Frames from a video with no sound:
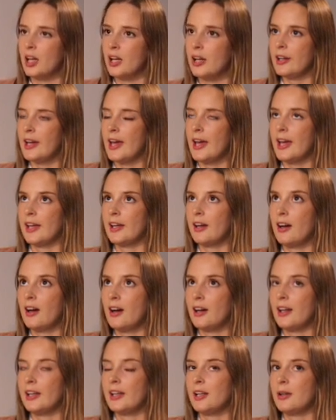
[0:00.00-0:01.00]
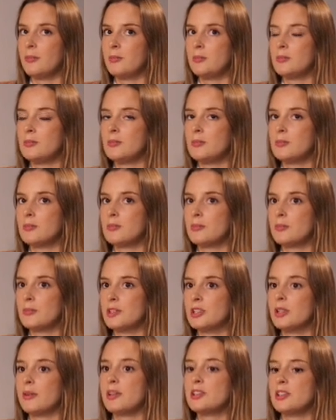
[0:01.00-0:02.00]
Okay,
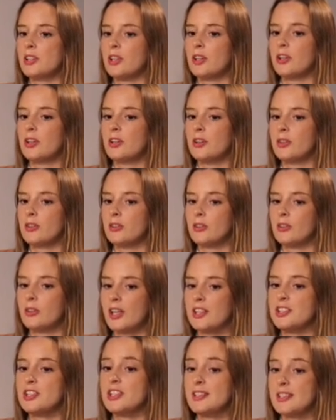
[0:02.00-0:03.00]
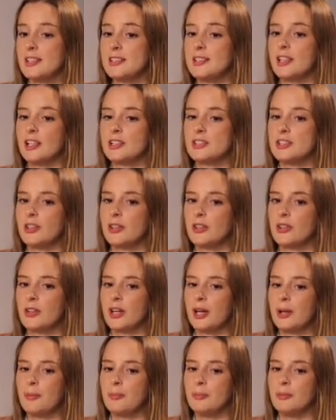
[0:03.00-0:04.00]
so I took, at GCSE I
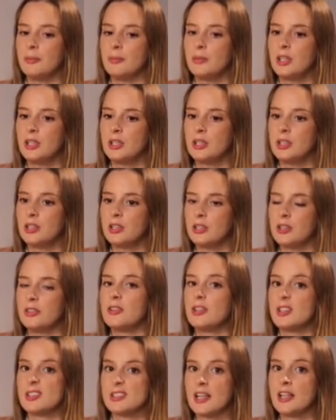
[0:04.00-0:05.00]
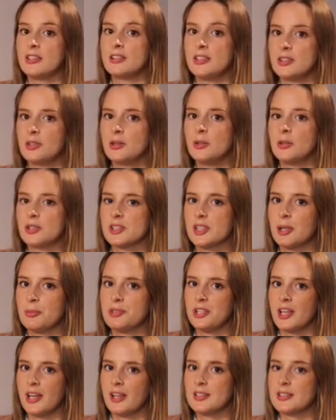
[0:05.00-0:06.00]
took the standard core
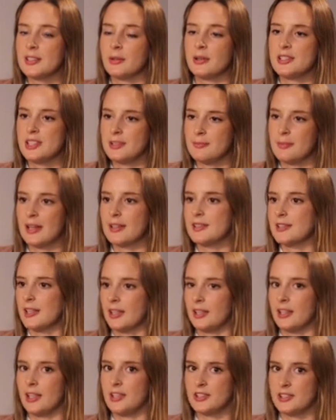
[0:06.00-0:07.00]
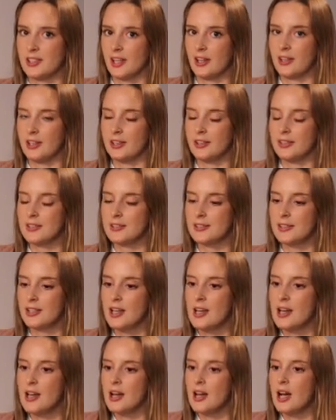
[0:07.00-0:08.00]
subjects, so I did maths, English, science.
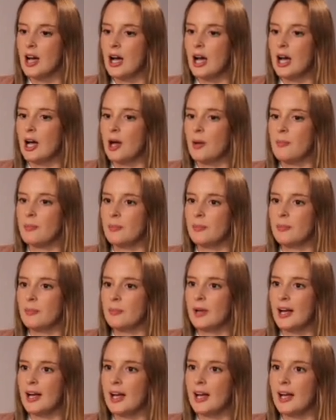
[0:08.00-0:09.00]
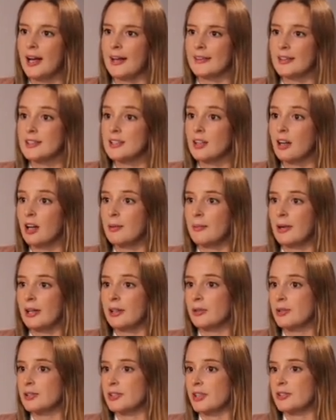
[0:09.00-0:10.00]
At the time
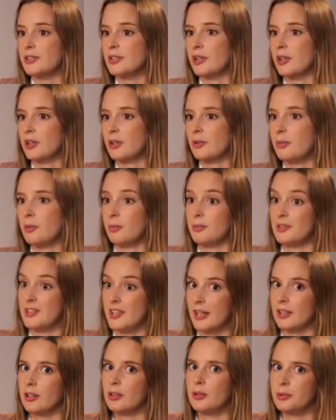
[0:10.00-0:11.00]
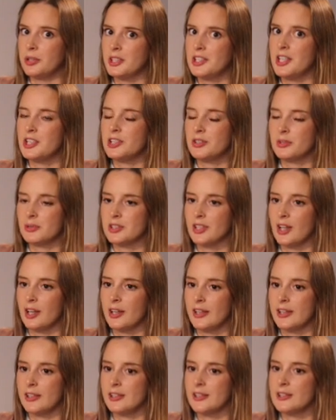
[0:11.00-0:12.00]
I also took what was then called additional
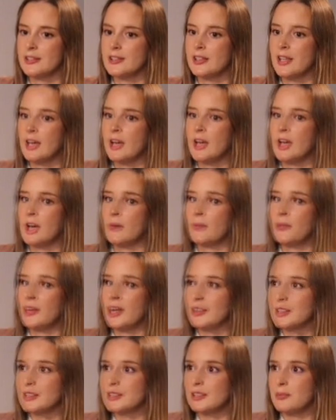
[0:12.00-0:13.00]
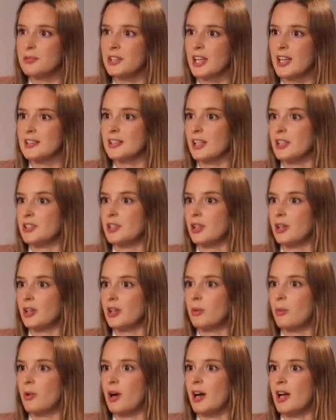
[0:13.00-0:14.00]
science. The other subjects I
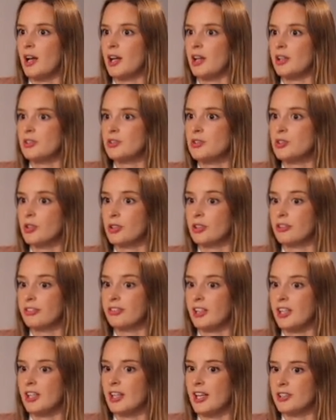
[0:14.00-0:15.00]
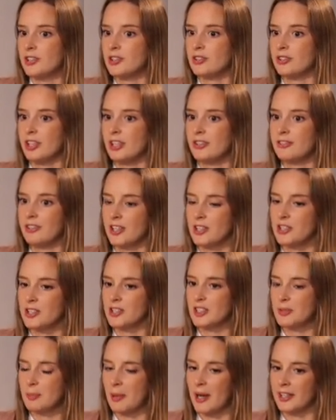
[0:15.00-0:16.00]
took were geography, history, French
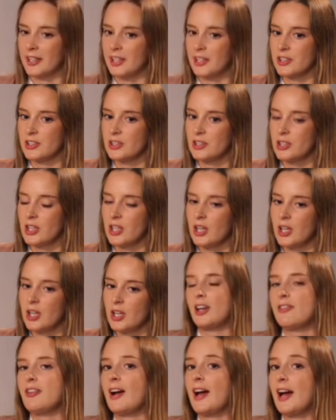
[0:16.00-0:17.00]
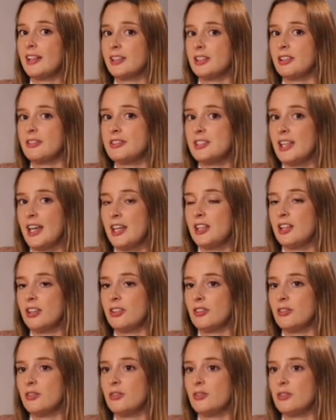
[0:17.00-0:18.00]
and Spanish. If I hadn't have
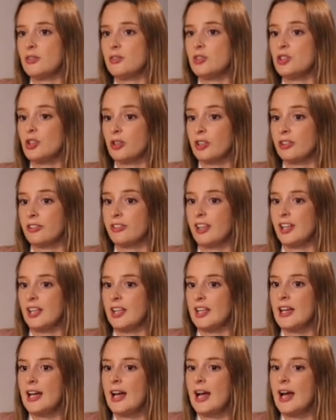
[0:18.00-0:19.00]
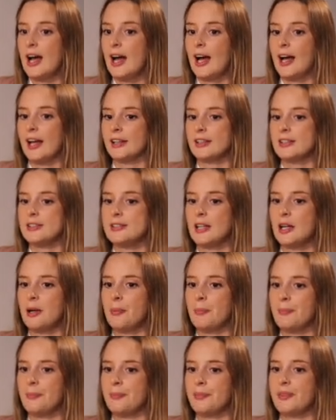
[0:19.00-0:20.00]
taken geography and
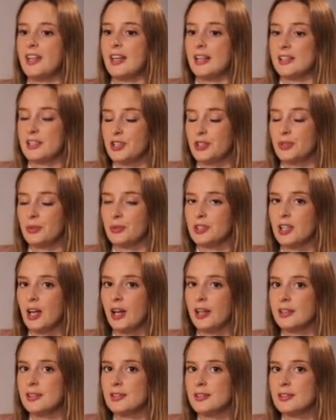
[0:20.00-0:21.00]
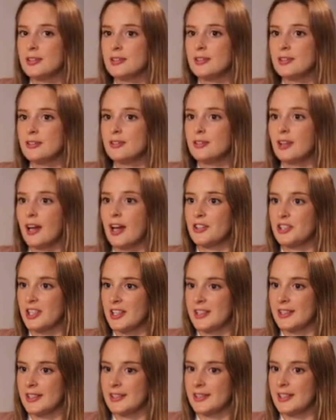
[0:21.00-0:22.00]
the additional science at
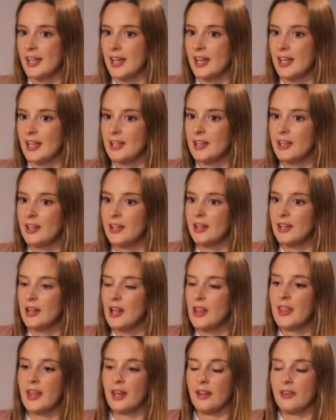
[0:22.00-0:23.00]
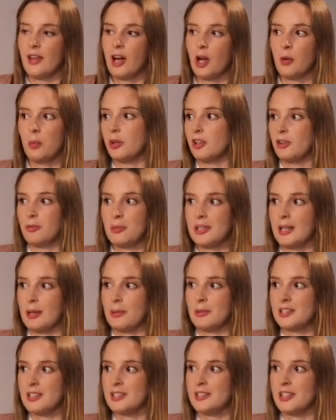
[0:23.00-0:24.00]
GCSE, then I wouldn't have been
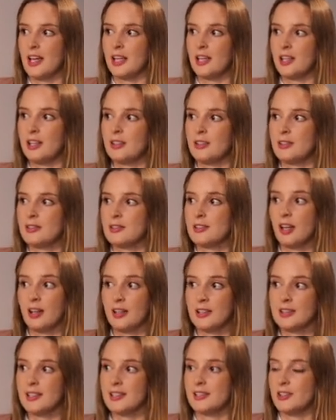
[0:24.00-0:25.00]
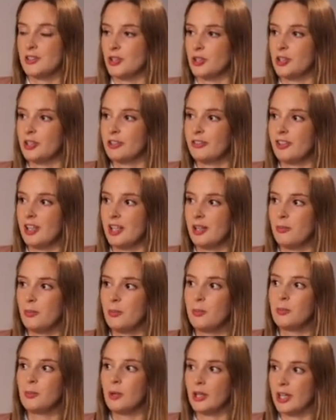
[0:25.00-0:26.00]
able to take sciences and geography
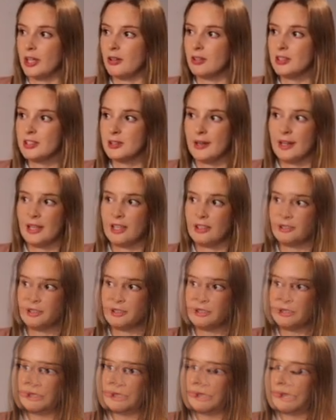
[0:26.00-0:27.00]
when I got to A-level.